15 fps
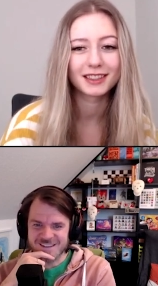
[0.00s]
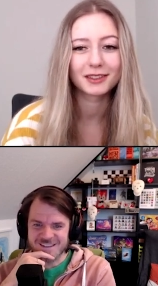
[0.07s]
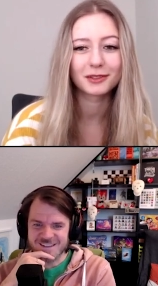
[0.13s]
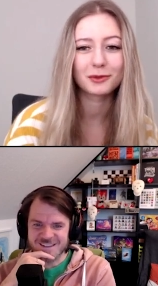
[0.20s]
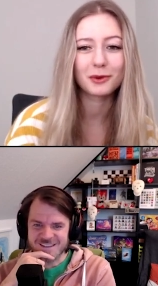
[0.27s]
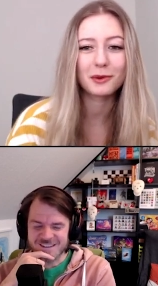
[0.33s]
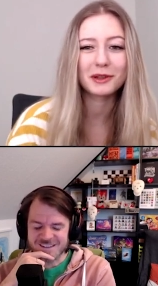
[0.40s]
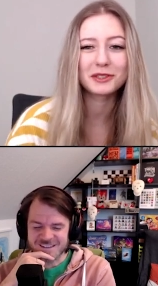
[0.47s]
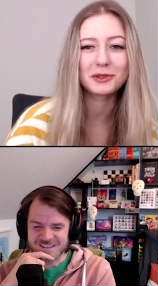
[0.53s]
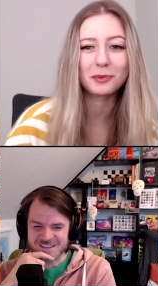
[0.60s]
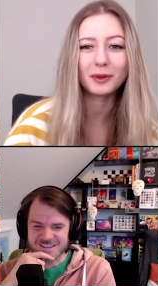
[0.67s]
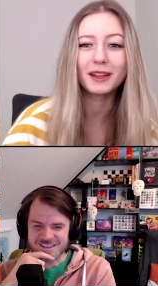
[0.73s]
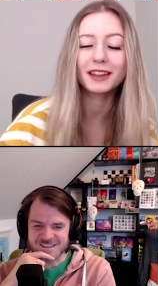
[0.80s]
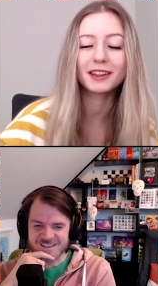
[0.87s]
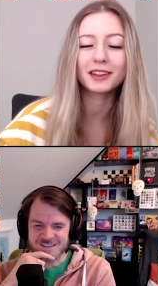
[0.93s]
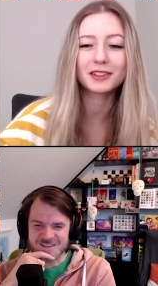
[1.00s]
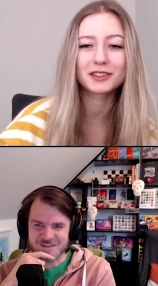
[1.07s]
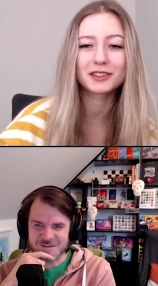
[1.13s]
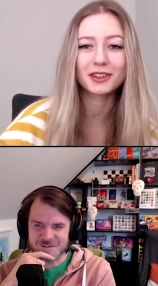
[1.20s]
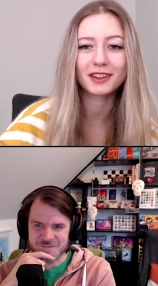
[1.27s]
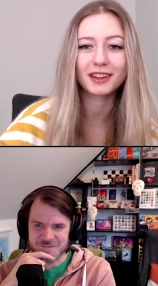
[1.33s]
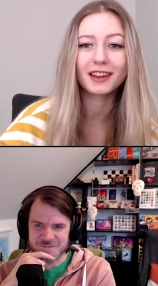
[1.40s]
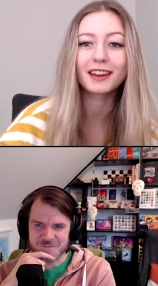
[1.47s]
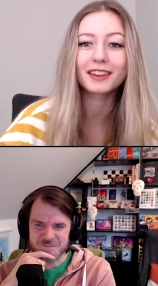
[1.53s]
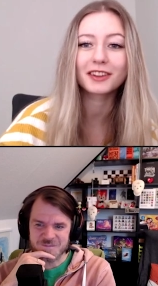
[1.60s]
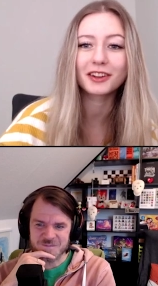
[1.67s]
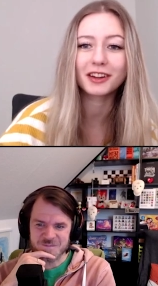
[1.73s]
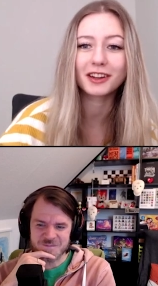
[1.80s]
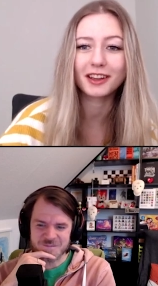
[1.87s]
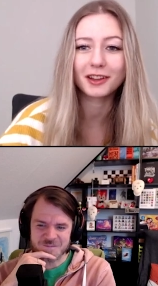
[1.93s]
Speaker 1: What would you play here? Do you think
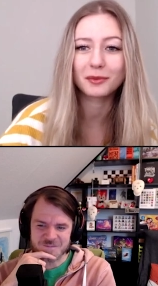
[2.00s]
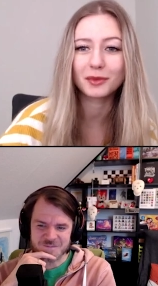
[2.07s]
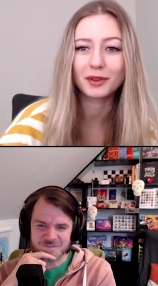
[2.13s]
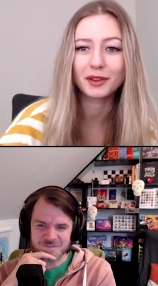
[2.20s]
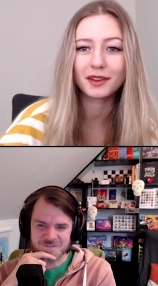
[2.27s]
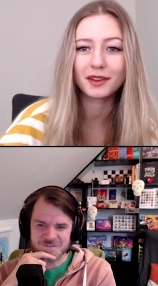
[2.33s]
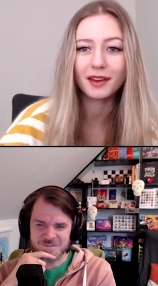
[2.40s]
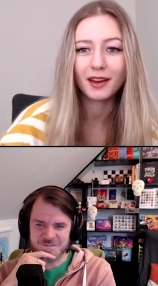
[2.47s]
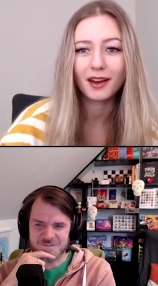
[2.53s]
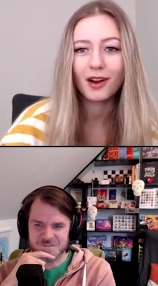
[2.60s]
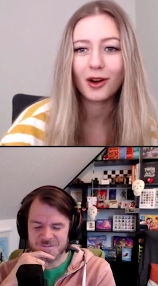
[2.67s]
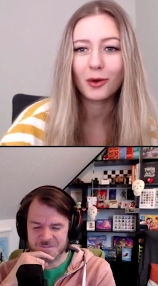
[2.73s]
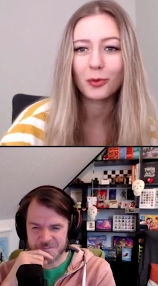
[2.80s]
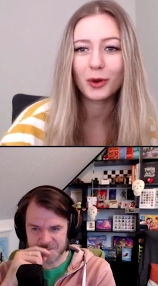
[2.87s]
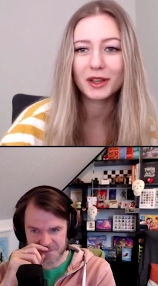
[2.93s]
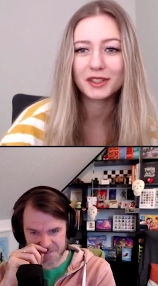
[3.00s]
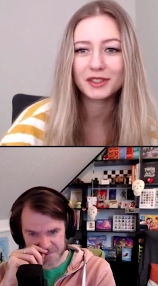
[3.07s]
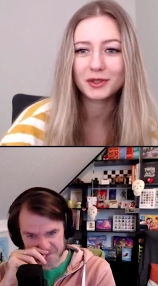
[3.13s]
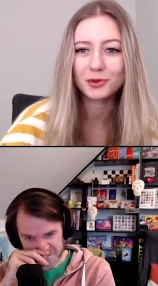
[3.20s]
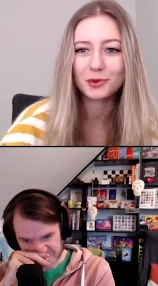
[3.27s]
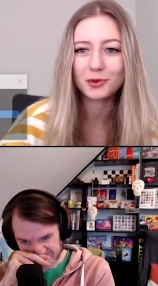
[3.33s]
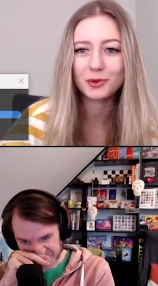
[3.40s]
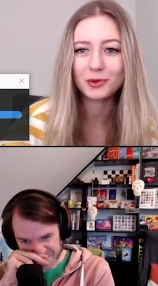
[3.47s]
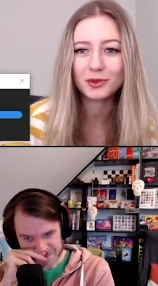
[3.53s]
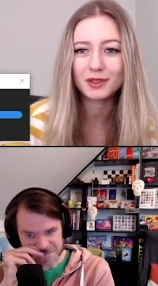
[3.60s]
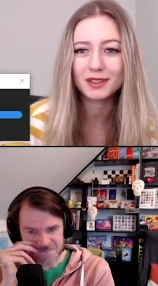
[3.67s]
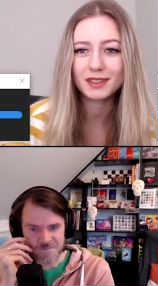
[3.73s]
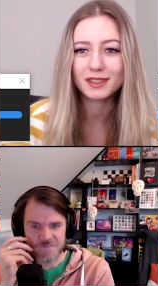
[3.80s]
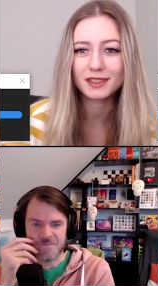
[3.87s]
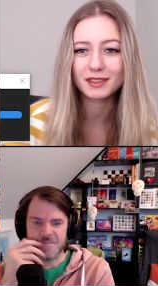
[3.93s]
there can be a way to
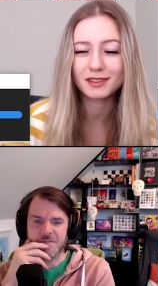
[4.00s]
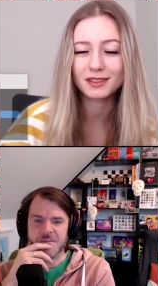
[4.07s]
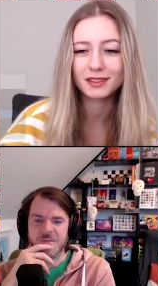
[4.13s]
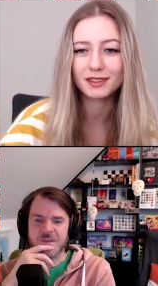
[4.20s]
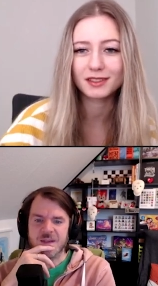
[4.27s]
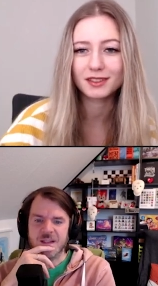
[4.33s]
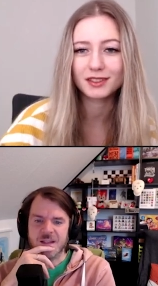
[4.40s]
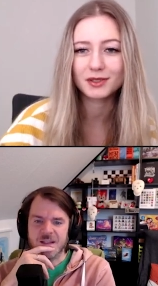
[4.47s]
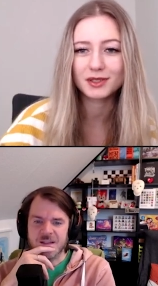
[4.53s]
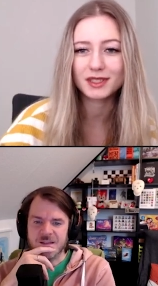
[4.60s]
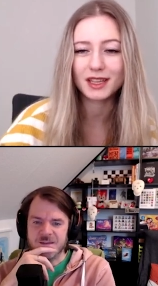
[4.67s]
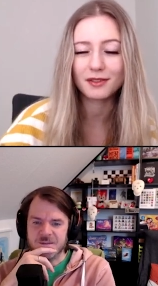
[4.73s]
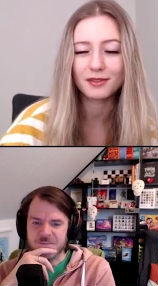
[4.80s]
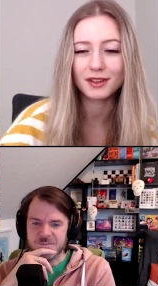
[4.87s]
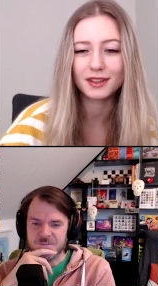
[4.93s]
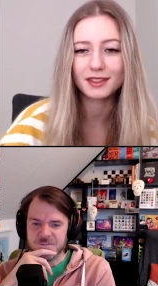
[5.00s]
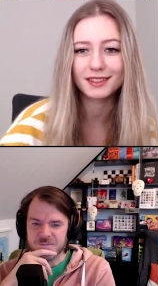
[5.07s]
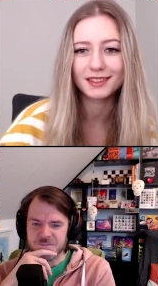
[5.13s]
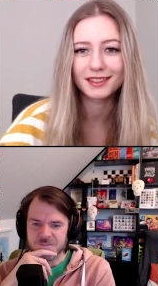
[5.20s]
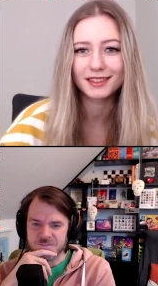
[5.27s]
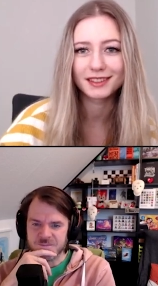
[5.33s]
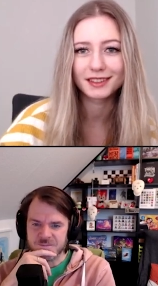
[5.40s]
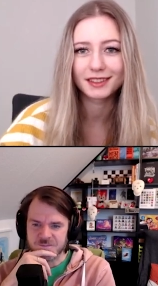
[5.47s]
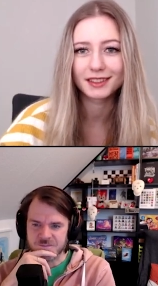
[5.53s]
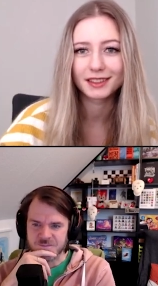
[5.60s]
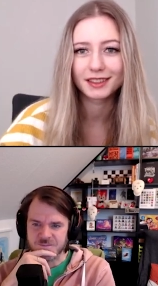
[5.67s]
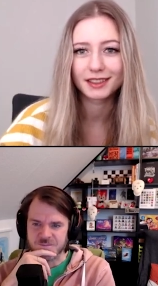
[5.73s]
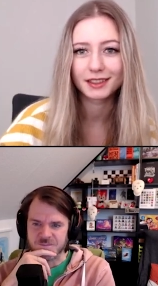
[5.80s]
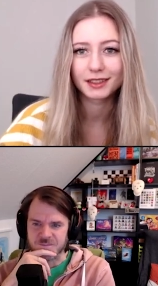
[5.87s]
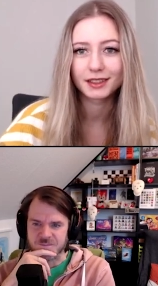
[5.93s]
save it?
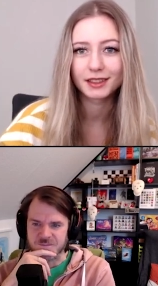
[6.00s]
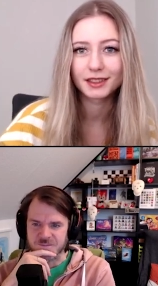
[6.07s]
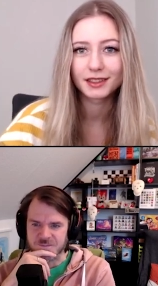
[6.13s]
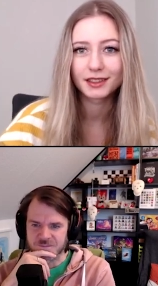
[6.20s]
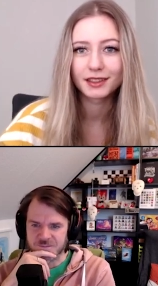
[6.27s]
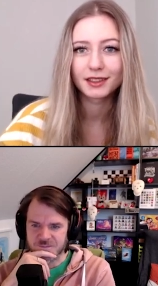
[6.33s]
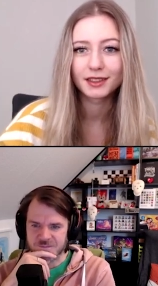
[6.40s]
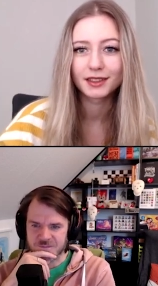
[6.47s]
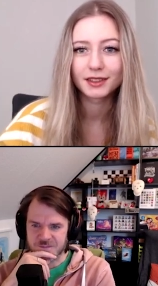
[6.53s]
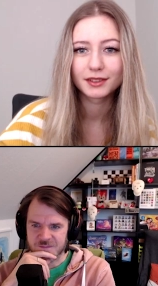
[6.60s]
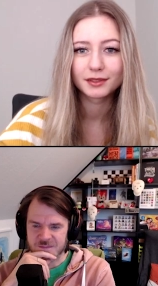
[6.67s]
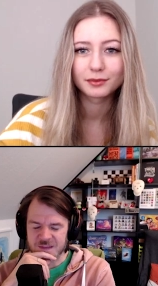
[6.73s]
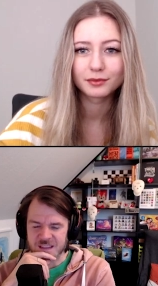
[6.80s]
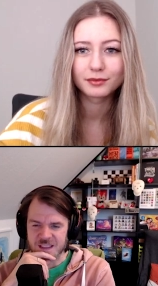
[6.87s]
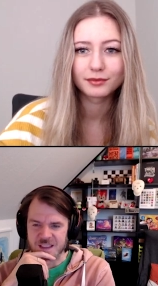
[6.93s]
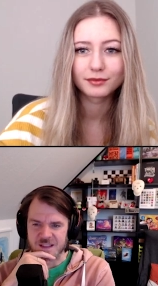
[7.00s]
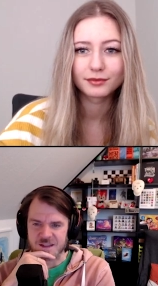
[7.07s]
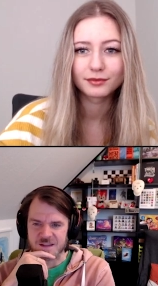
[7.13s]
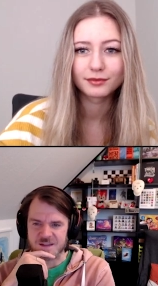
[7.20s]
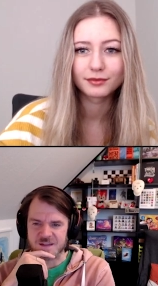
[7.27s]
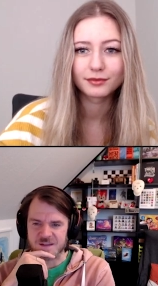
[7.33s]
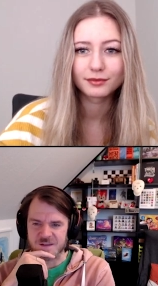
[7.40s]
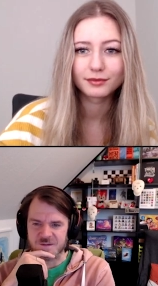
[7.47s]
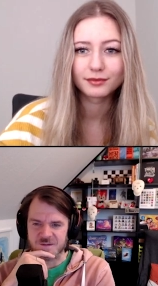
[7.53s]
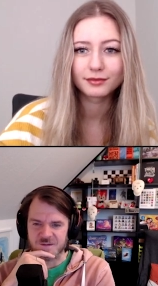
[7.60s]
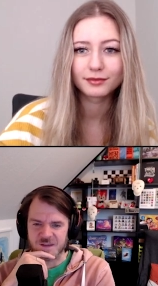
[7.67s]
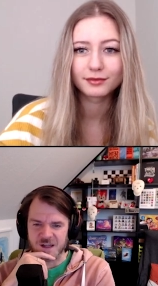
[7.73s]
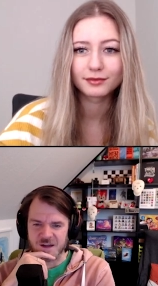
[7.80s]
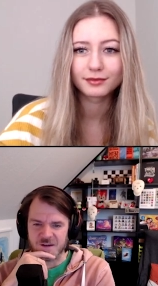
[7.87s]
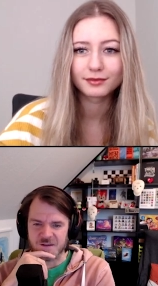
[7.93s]
Speaker 2: Yeah, that's a
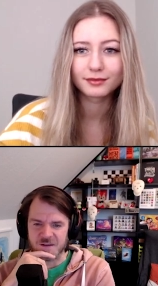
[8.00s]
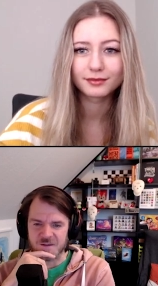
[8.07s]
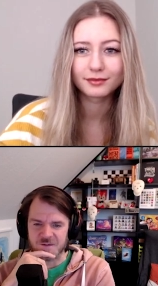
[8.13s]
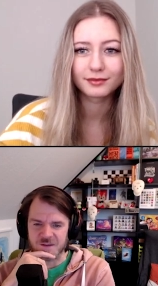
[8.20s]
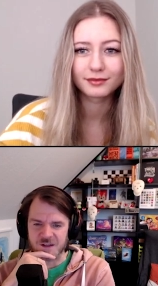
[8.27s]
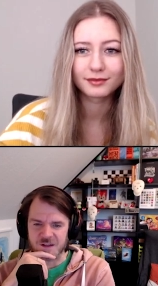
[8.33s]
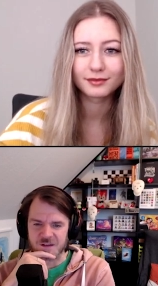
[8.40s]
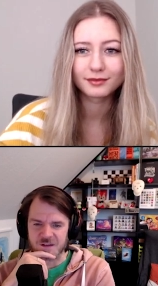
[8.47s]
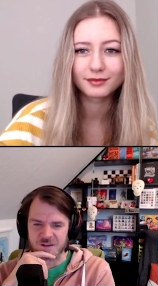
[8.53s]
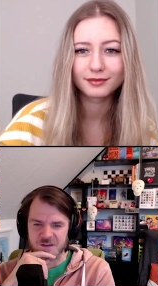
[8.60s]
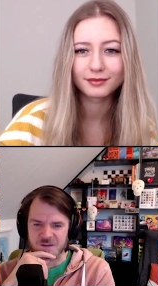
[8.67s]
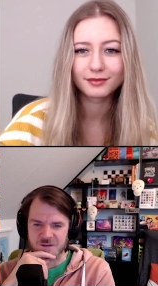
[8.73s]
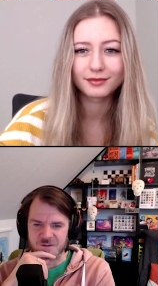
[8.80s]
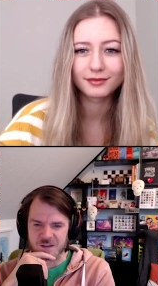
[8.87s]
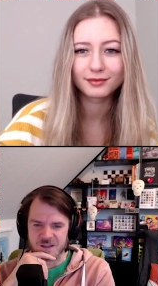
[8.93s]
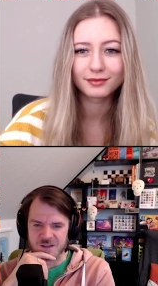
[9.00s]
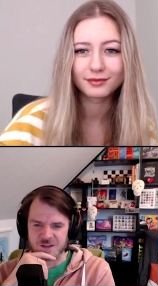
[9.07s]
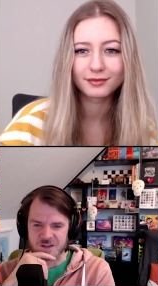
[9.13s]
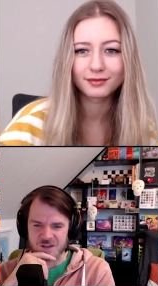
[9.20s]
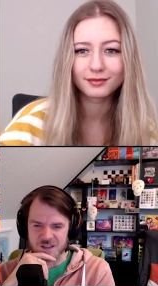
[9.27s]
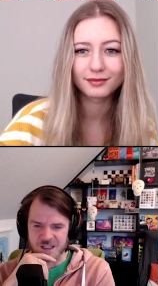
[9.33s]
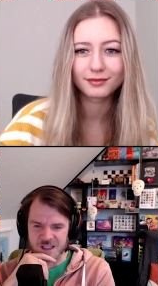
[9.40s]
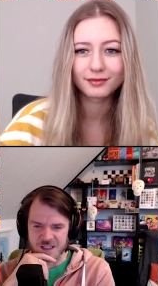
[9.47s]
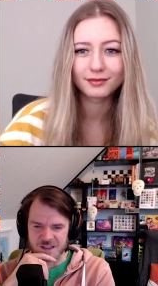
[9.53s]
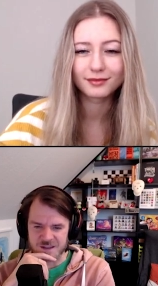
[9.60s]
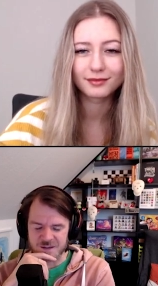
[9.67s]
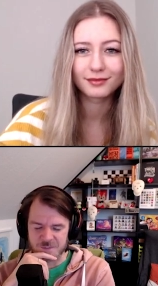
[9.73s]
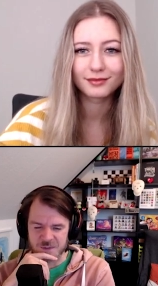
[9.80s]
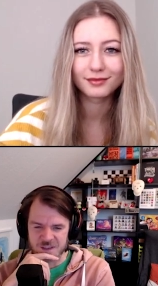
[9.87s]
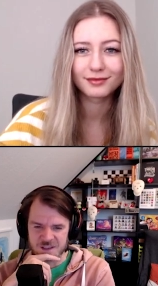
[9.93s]
very, very good question. Yeah, it's a
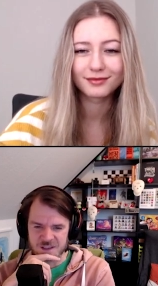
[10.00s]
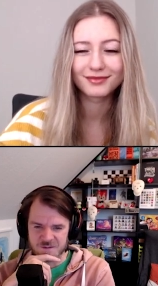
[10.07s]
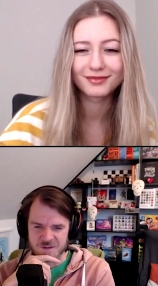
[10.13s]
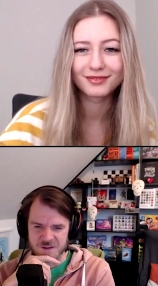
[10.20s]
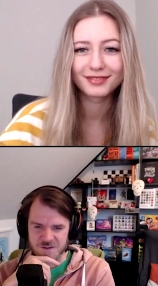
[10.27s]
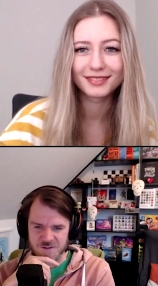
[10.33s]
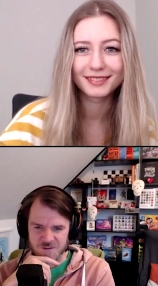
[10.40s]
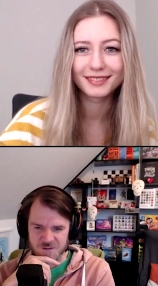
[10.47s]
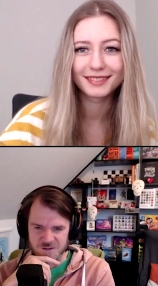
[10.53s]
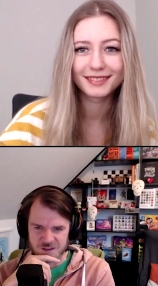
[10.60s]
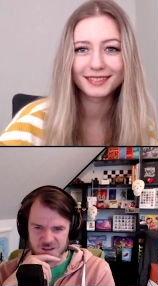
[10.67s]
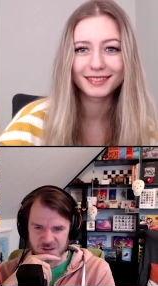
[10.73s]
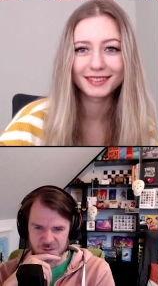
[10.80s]
bit difficult here